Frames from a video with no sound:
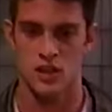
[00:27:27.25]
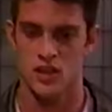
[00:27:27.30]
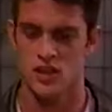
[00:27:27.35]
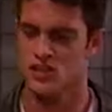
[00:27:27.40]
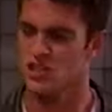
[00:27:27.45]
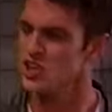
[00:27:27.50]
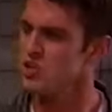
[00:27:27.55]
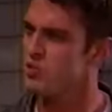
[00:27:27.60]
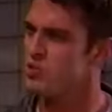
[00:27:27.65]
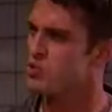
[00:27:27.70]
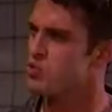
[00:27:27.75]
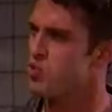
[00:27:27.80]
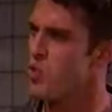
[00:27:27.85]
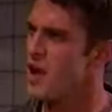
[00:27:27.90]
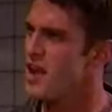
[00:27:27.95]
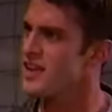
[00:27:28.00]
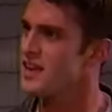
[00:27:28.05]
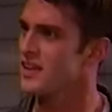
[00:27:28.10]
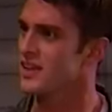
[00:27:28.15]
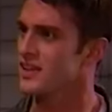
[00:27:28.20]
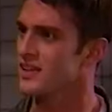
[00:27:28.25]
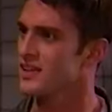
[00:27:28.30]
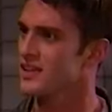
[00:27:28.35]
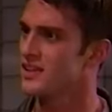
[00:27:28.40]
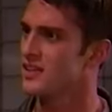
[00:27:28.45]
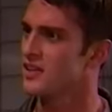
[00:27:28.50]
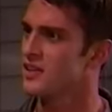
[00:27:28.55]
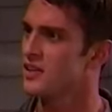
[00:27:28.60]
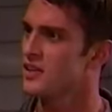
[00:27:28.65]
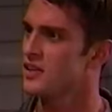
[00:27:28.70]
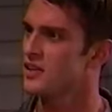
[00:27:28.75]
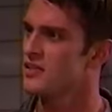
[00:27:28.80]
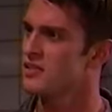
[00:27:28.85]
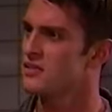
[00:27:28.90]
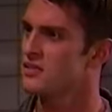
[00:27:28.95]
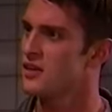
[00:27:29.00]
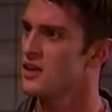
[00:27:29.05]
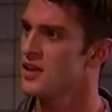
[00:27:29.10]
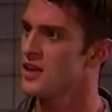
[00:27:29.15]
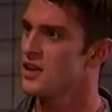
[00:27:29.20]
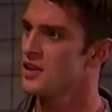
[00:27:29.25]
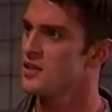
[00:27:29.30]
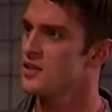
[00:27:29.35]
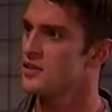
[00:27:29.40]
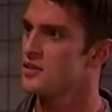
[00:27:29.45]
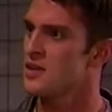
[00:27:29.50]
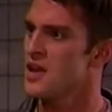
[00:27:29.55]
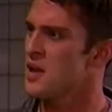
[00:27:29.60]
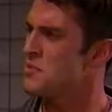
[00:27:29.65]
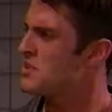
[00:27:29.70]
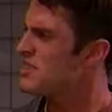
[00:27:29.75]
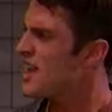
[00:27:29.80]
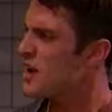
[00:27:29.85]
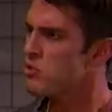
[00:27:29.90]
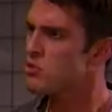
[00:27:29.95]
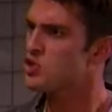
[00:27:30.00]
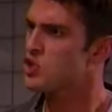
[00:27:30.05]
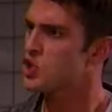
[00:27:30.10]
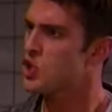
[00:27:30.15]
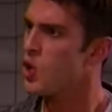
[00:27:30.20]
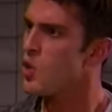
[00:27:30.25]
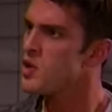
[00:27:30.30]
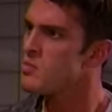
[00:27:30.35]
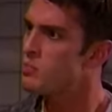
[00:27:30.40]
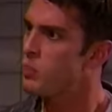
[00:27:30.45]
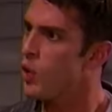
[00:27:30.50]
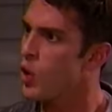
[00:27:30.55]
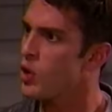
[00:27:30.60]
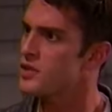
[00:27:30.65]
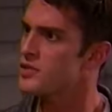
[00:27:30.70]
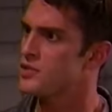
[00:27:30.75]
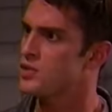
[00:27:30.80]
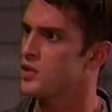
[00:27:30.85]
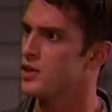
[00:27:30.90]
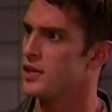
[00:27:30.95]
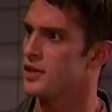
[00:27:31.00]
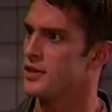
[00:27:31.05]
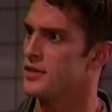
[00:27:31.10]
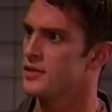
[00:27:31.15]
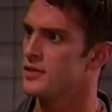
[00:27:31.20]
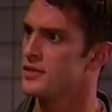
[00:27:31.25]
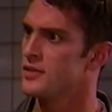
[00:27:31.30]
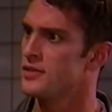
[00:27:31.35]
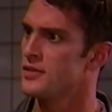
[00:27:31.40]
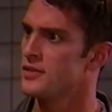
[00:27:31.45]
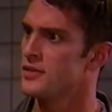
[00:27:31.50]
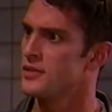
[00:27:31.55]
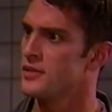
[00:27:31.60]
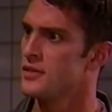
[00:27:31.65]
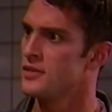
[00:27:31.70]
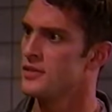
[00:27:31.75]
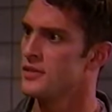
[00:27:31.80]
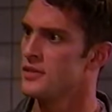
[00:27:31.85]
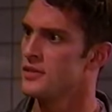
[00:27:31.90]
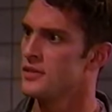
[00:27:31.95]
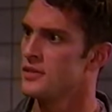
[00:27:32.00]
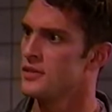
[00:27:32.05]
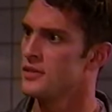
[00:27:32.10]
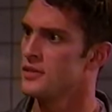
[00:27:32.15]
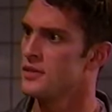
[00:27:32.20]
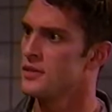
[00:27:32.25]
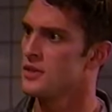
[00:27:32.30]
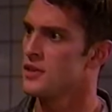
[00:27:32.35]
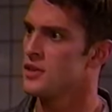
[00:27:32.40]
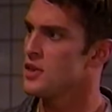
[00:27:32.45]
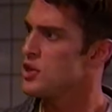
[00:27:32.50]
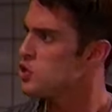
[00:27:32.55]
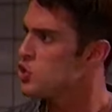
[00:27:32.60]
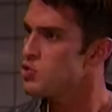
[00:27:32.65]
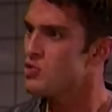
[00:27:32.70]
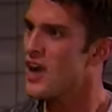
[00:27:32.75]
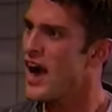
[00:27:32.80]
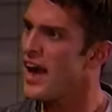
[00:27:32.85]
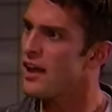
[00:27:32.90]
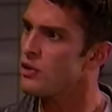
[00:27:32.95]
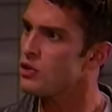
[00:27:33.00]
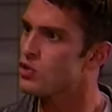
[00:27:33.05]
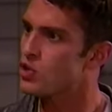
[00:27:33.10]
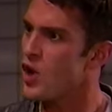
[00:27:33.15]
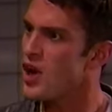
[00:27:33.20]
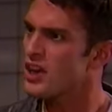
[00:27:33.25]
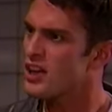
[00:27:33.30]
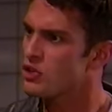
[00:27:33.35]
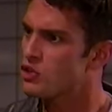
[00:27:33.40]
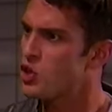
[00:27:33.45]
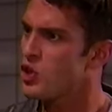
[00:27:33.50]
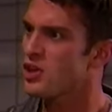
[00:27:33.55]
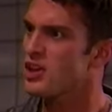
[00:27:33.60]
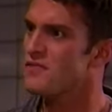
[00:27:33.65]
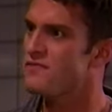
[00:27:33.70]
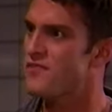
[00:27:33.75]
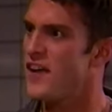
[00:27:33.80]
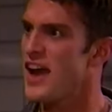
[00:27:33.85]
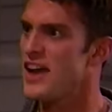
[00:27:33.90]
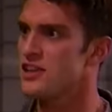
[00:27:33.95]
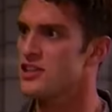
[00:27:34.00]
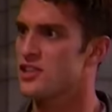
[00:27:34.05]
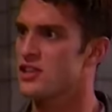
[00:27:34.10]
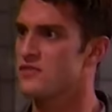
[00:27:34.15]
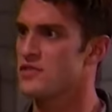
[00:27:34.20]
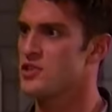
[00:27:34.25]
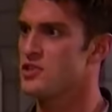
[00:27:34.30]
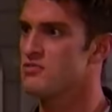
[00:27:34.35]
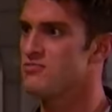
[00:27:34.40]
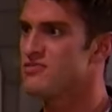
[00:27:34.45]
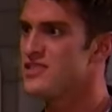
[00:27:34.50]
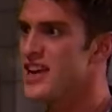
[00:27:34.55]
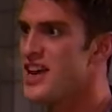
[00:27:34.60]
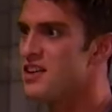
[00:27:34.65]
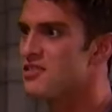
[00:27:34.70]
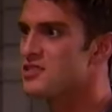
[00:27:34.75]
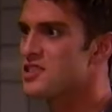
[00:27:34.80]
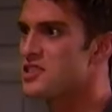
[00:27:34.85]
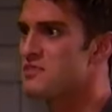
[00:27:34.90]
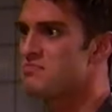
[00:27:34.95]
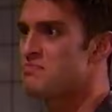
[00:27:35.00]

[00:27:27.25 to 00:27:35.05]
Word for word: She was waiting. That was so important to her. You got her drunk and took advantage of her, you lousy